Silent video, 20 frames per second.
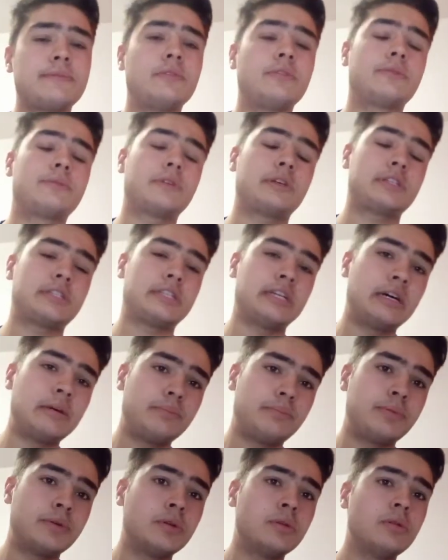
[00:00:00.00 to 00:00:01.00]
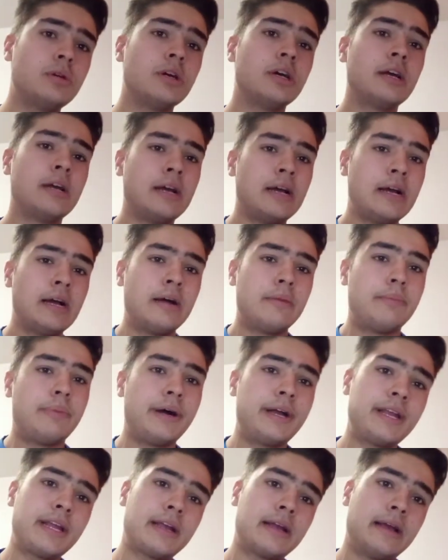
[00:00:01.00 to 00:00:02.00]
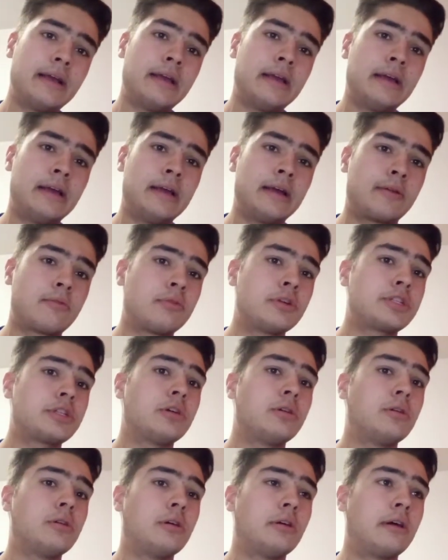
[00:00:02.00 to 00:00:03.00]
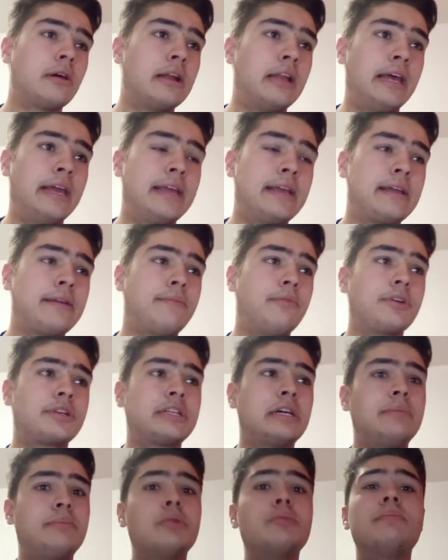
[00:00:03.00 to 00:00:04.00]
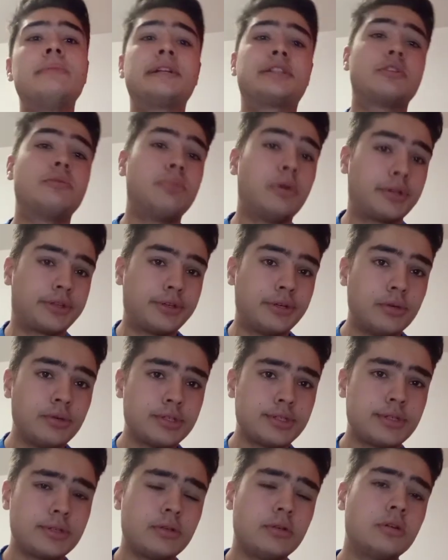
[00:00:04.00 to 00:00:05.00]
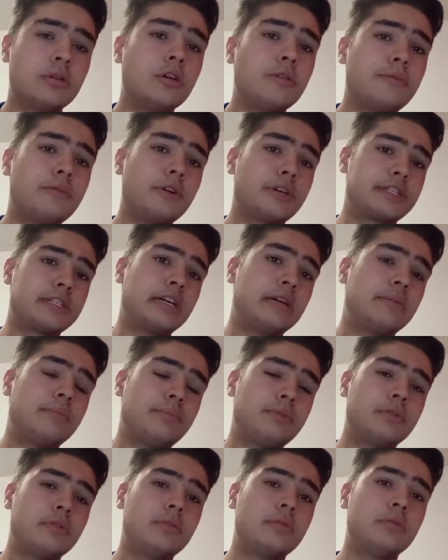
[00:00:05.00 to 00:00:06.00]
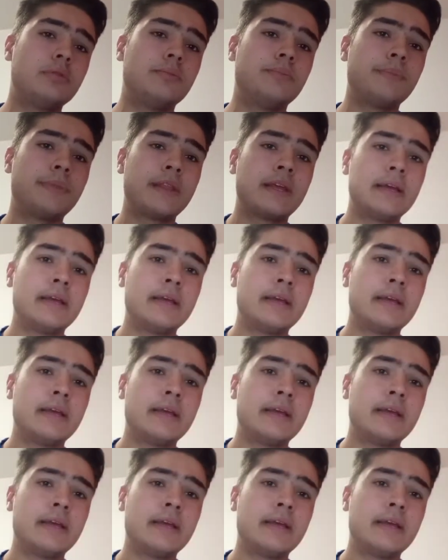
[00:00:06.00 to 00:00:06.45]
For example, buying crystal, like for example metal bottles, or for example